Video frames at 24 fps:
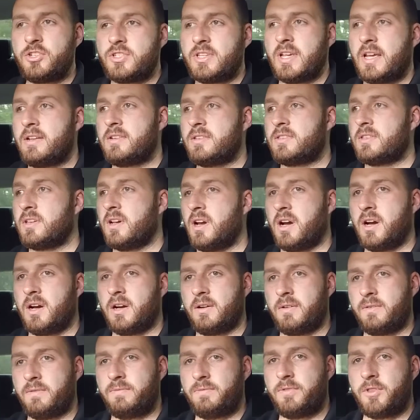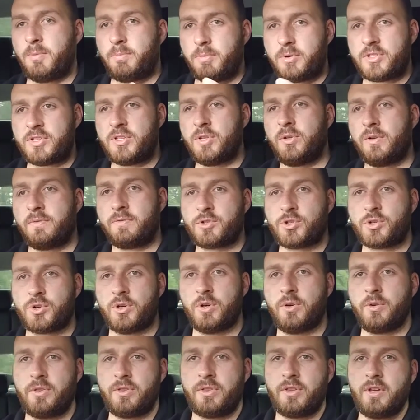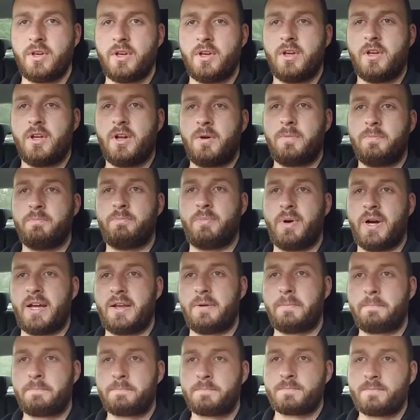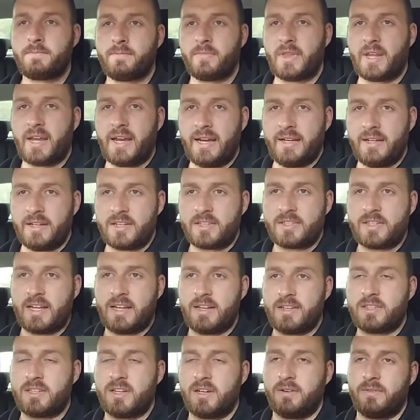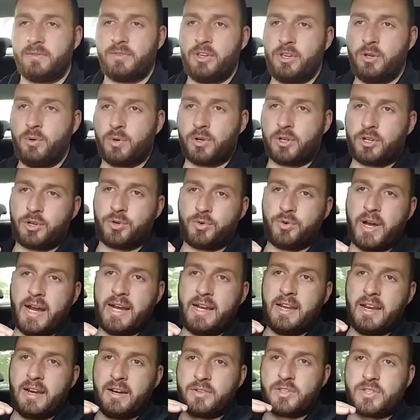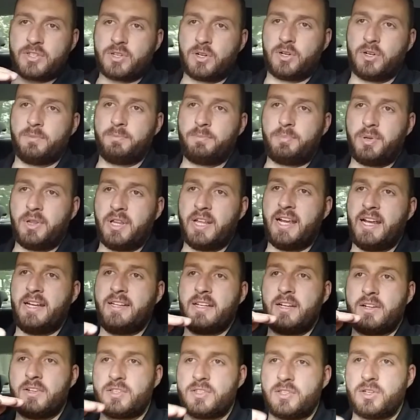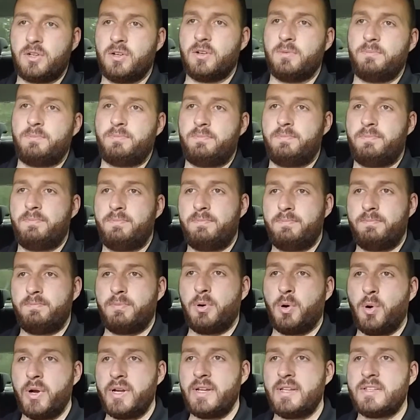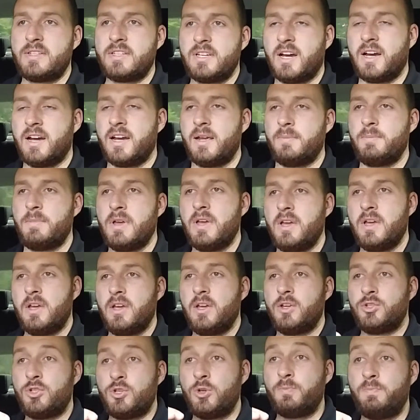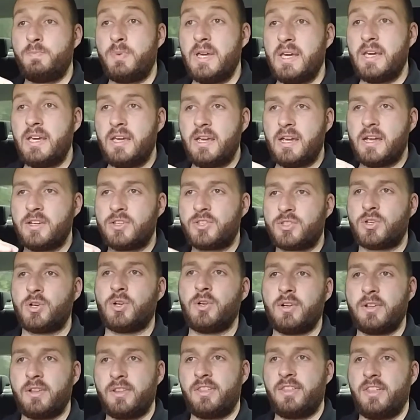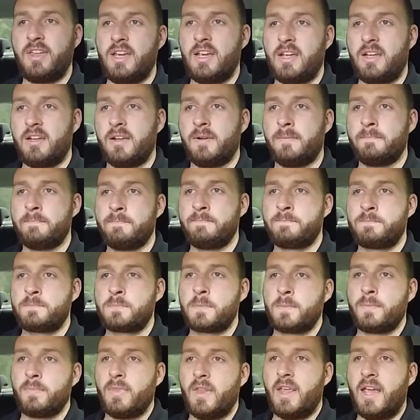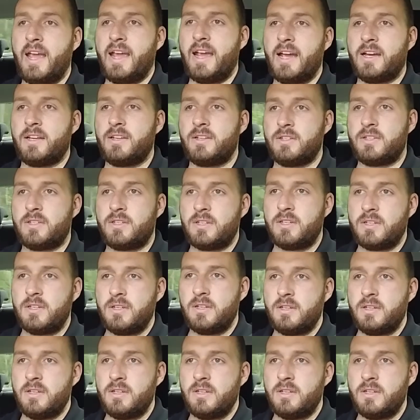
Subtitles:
sense of the pursuit of truth, but in a sense of you were created at a certain plane at a certain point in time to be a certain thing, and